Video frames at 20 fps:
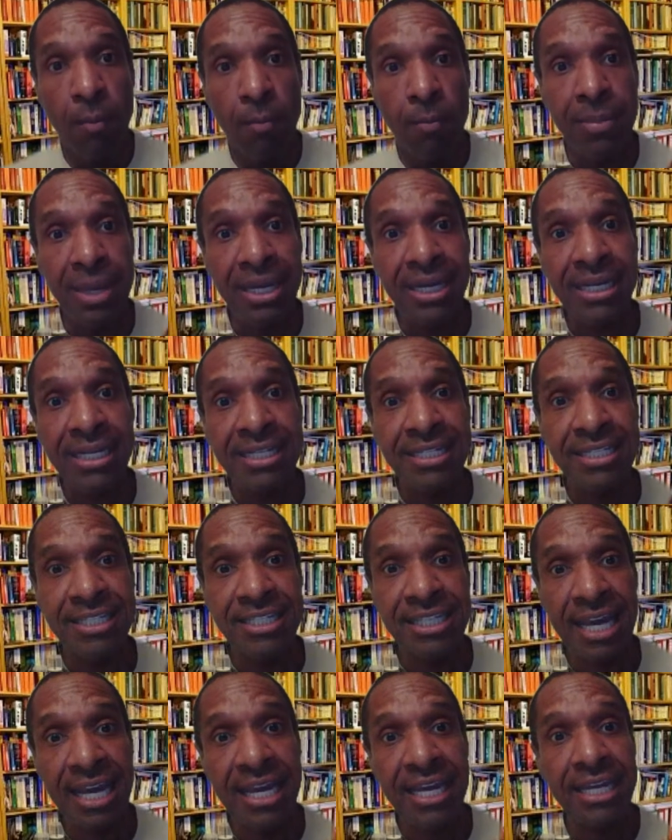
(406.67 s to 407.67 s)
many
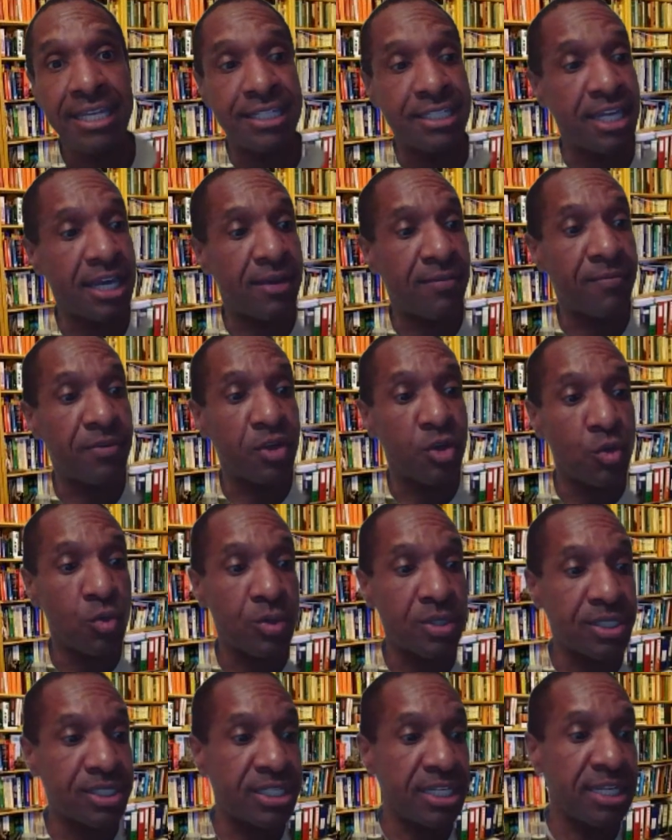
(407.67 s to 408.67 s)
states, if you
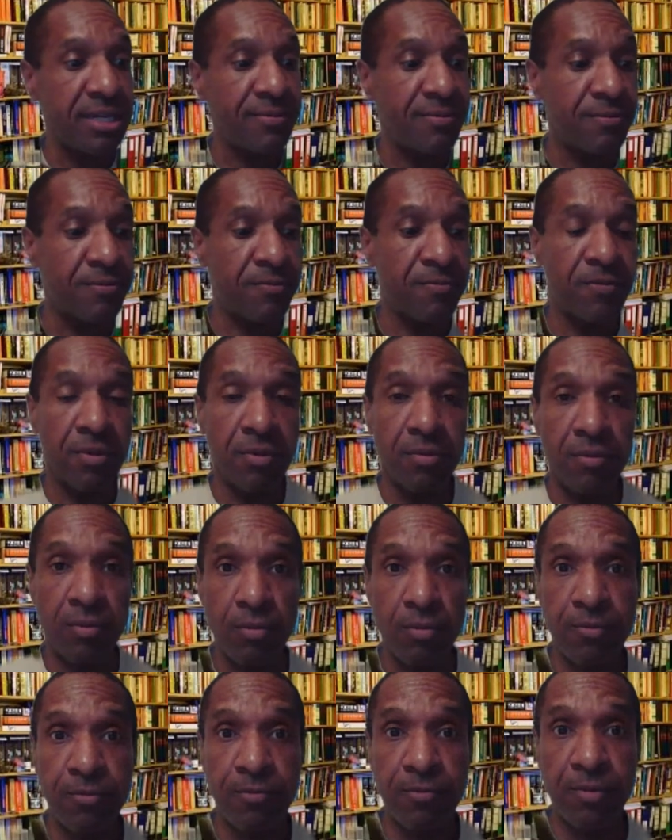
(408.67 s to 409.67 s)
receive
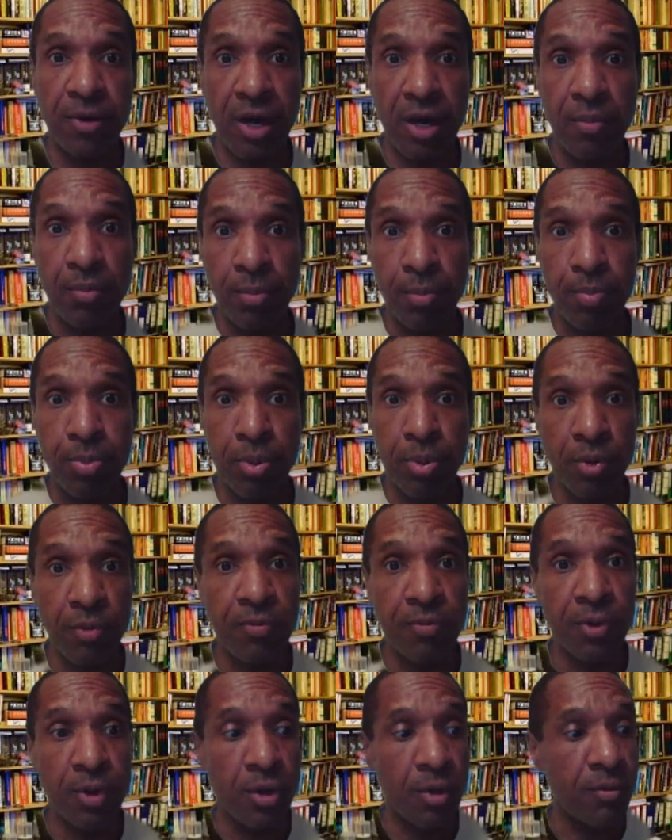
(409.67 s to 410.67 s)

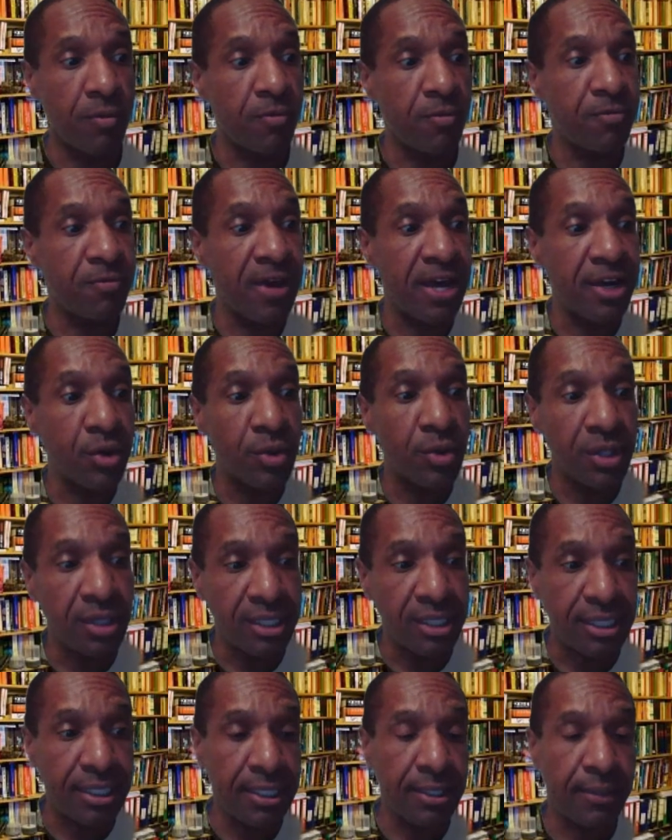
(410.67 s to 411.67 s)
approval
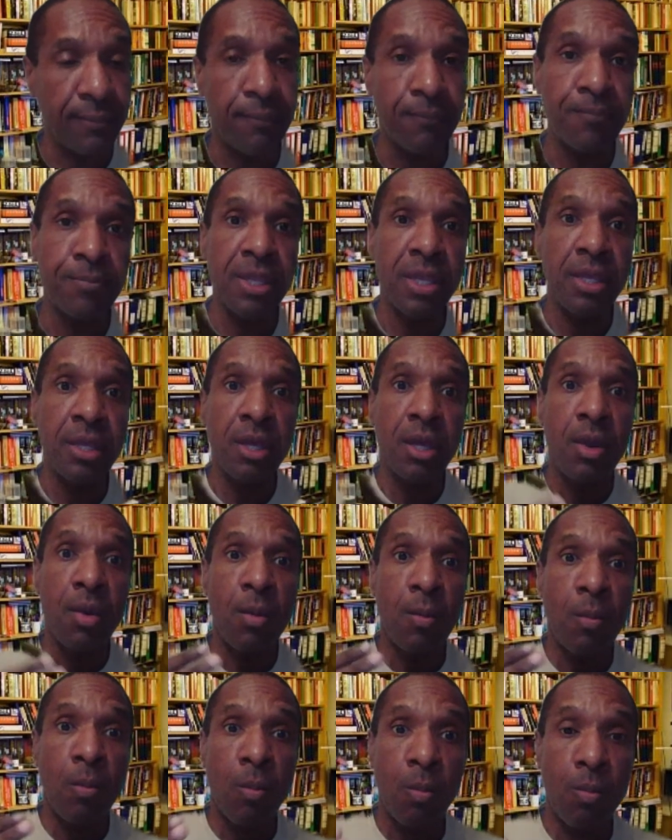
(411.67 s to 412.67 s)
federally,
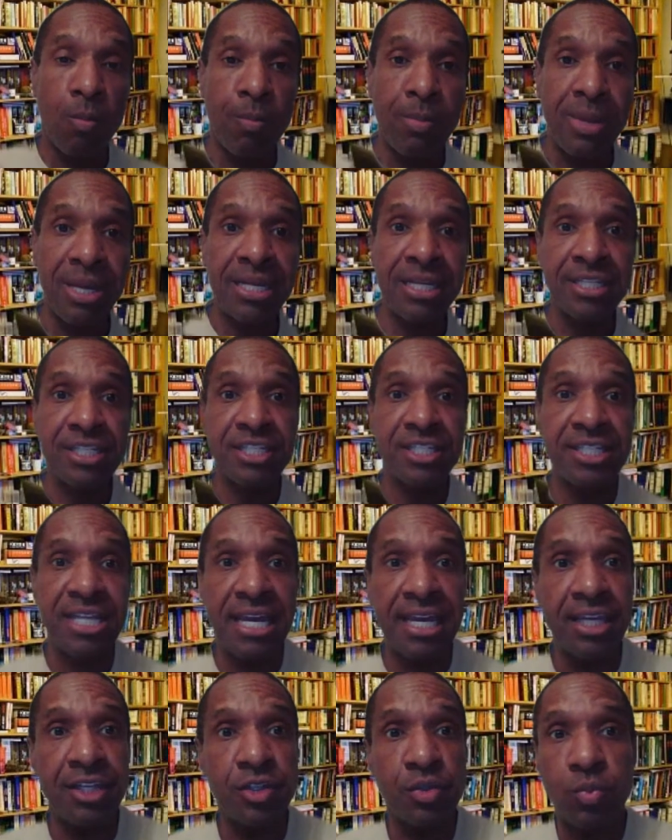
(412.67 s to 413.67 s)
many
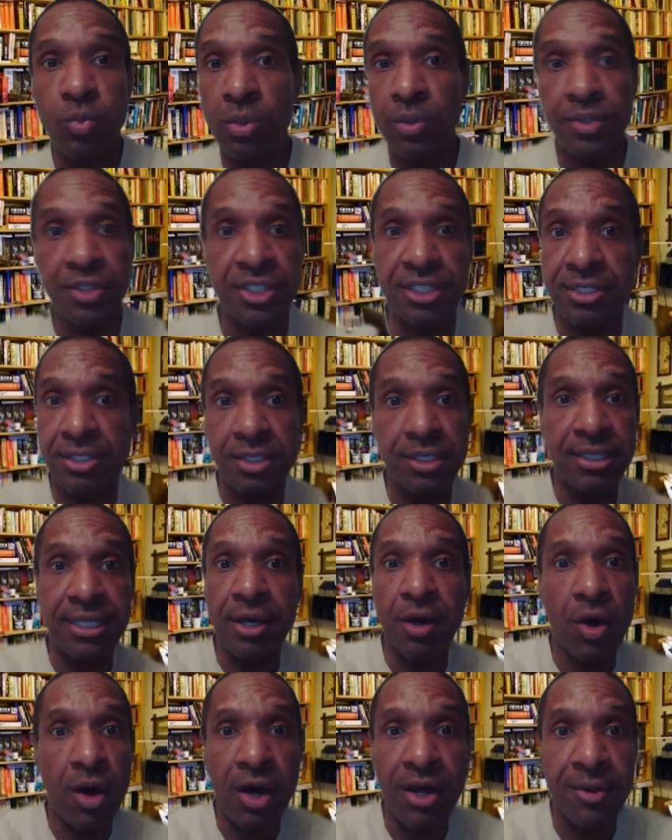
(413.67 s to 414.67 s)
states will
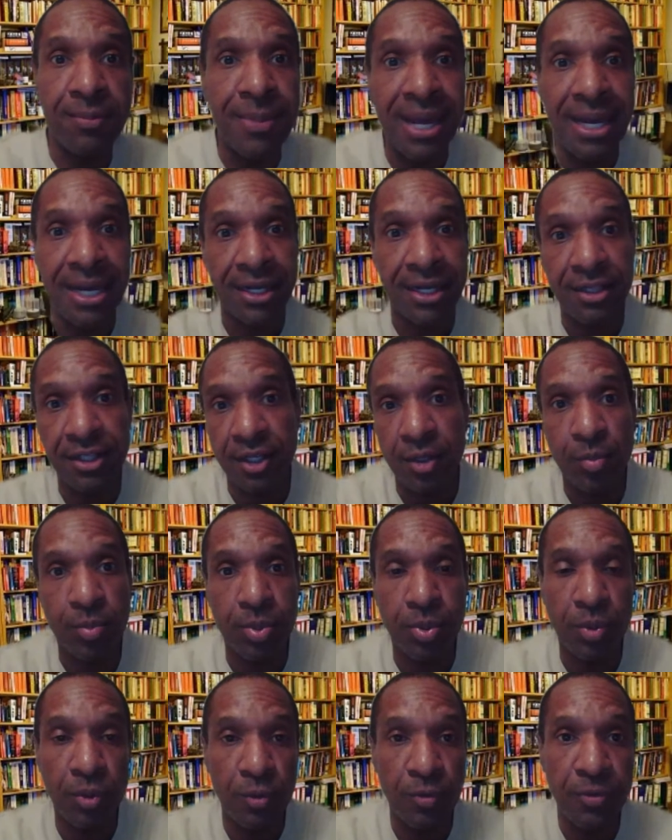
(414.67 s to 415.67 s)
they'll automatically
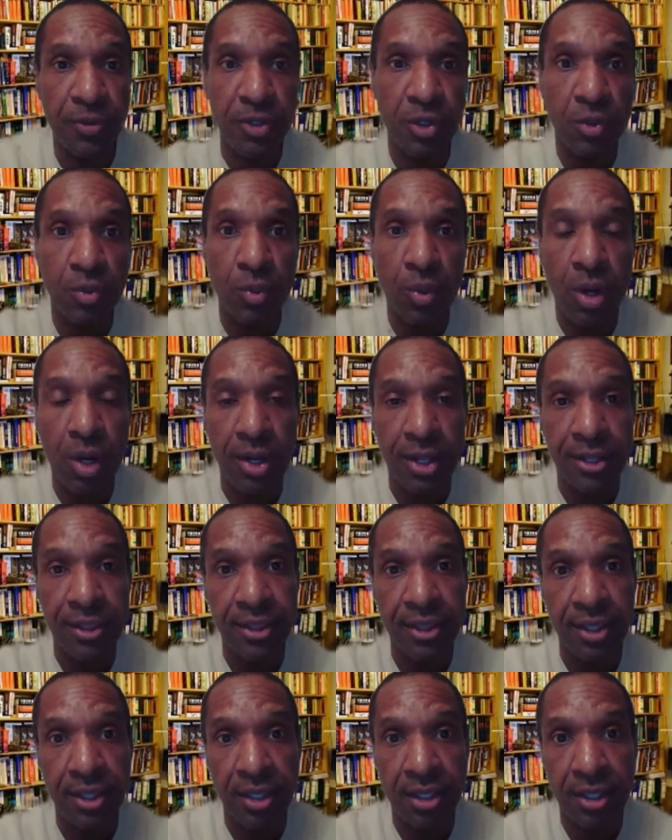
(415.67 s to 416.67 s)
approve you
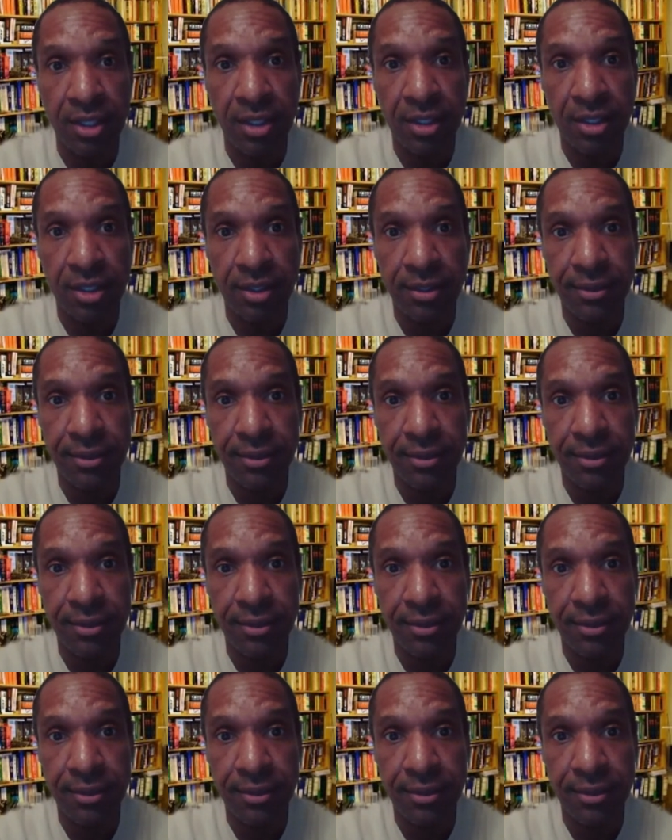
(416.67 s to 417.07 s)
on the